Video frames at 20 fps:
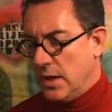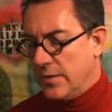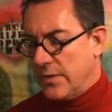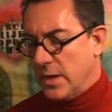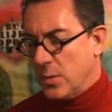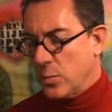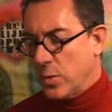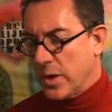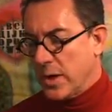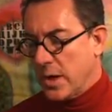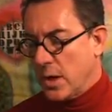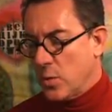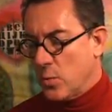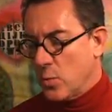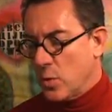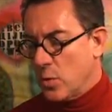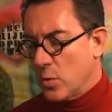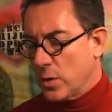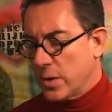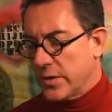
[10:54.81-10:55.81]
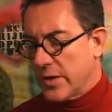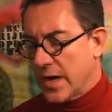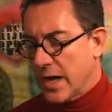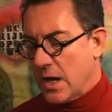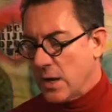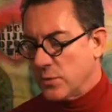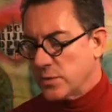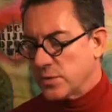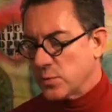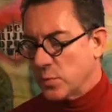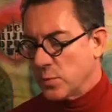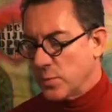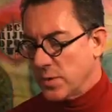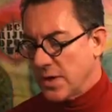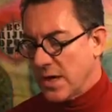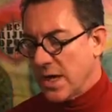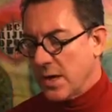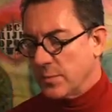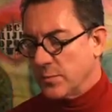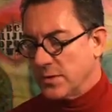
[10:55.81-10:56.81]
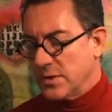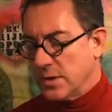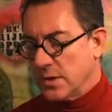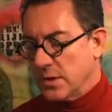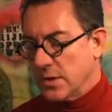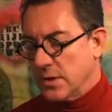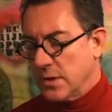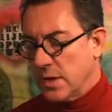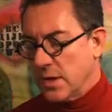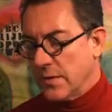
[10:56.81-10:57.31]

that when I awoke the house would be empty